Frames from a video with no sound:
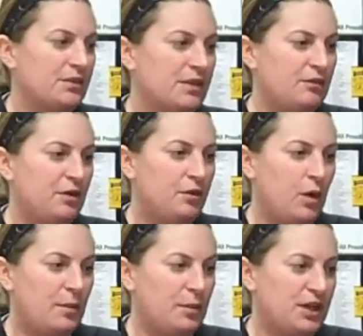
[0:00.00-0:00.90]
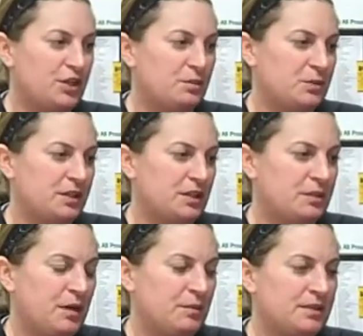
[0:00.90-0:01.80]
The level of cooperation between the
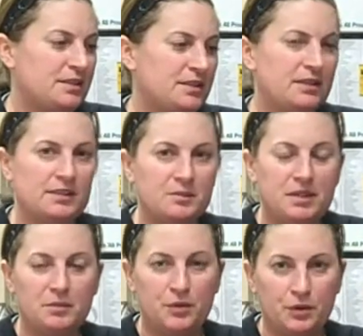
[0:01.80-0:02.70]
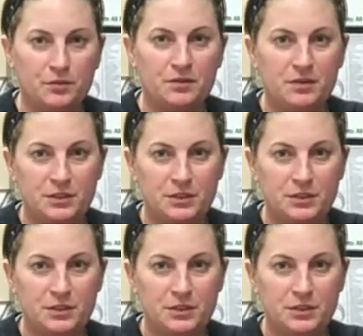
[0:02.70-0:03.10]
departments needs to be improved.